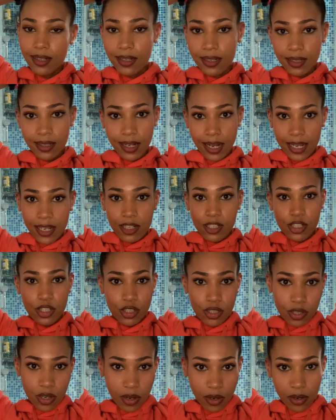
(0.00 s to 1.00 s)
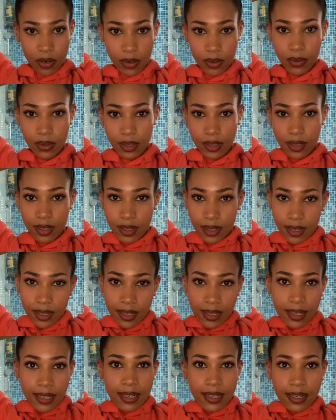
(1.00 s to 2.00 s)
like so.
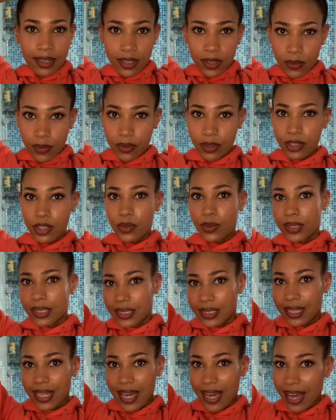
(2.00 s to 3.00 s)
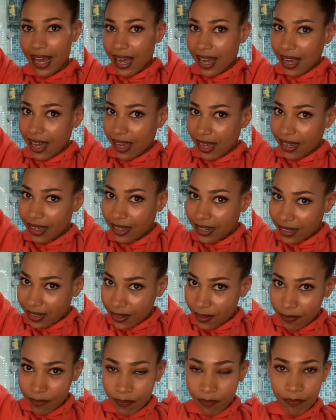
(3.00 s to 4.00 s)
You want to twist the hair
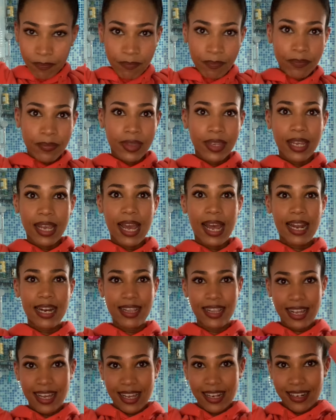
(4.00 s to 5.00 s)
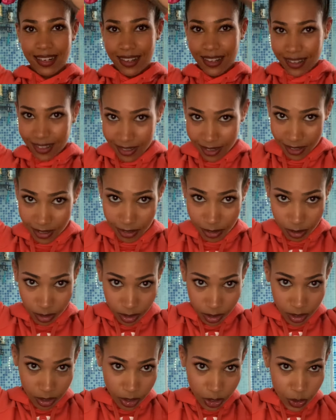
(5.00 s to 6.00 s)
and then
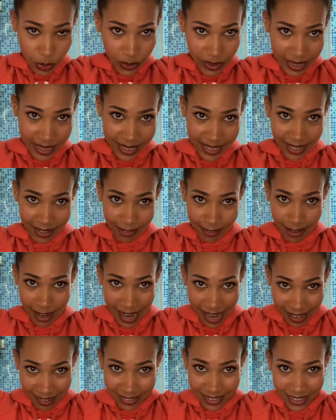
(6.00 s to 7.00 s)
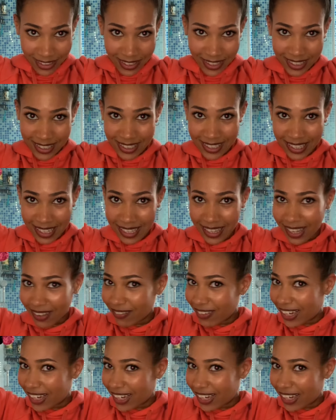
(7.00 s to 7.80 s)
twist it round. You can see that my